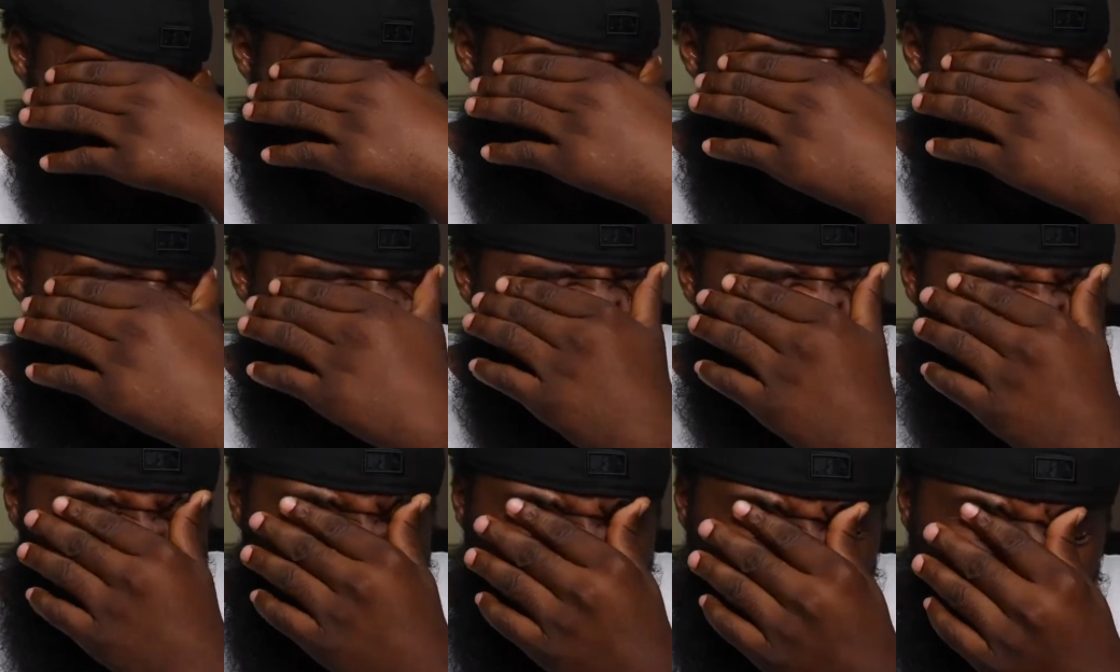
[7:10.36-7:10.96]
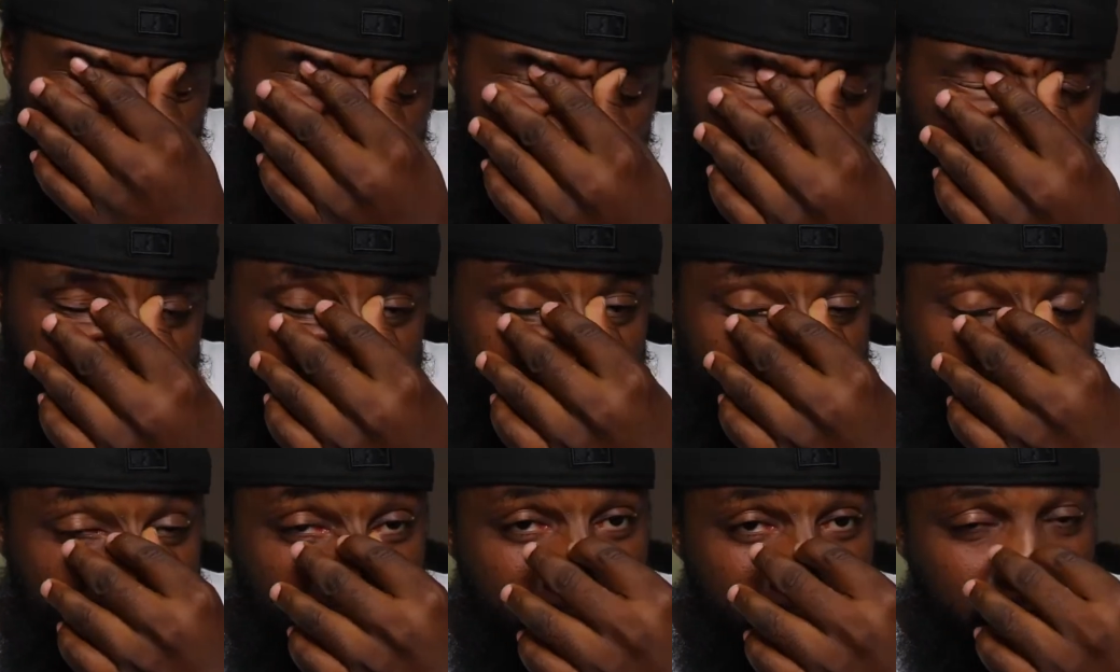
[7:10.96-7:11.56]
fight with somebody.
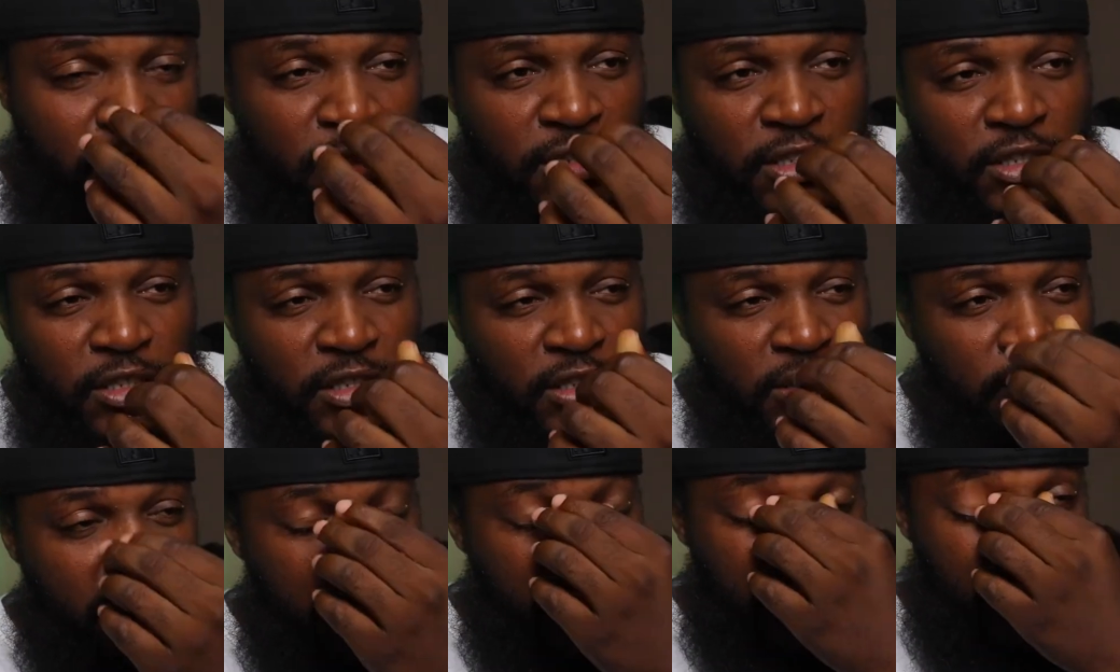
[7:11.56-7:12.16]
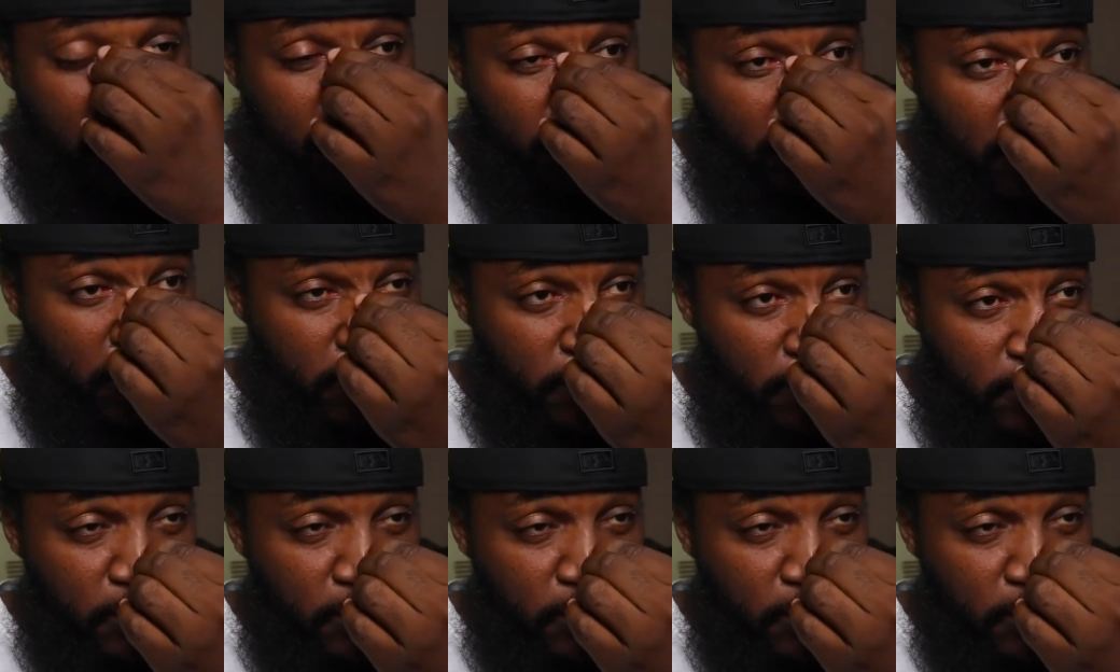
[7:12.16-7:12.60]
That's like me and my sister right now, bro.